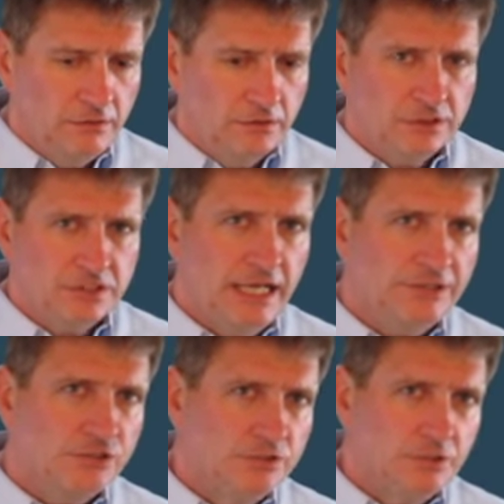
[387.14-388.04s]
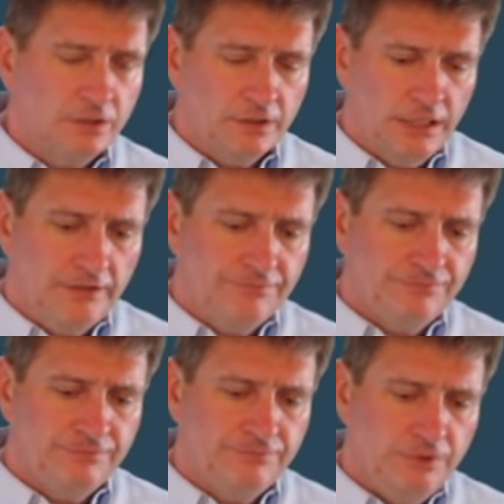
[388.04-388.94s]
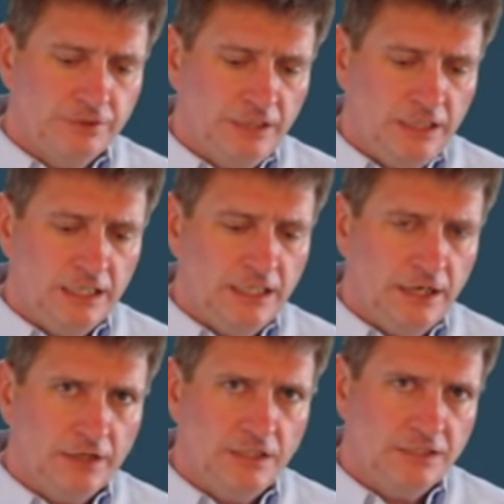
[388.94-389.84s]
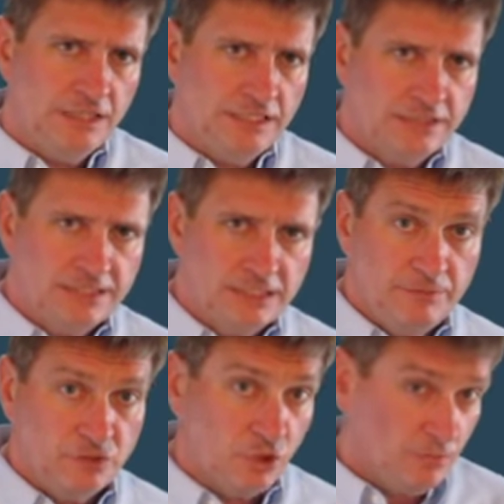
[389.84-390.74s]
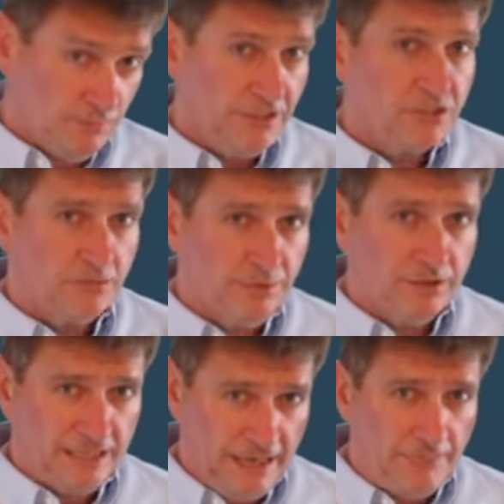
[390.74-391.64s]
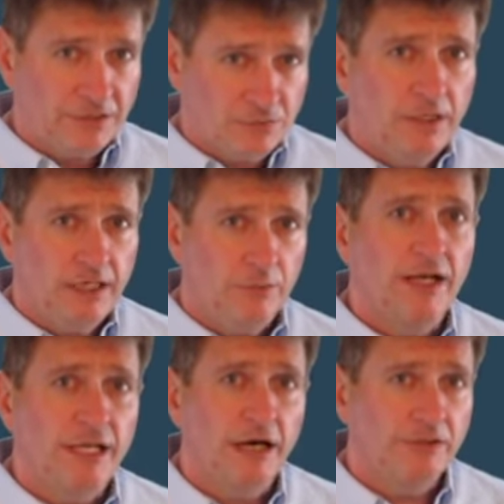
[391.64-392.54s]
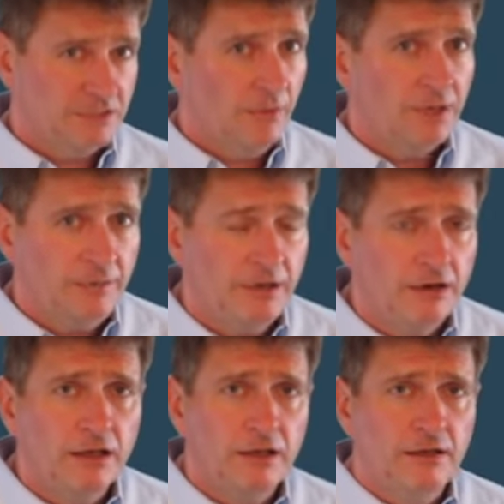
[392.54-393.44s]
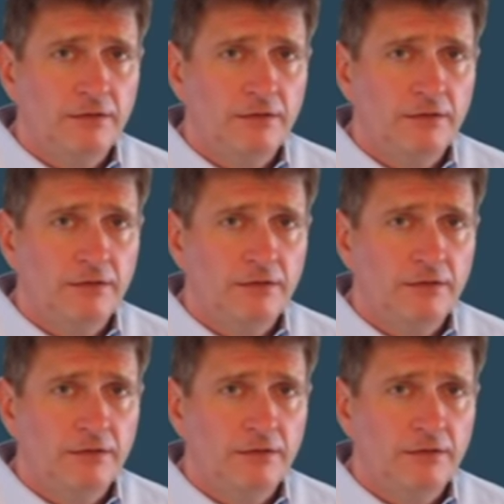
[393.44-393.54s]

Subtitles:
you're just not sure if your heating and air conditioning system is a good place to put that much money right now. Is that what I'm hearing?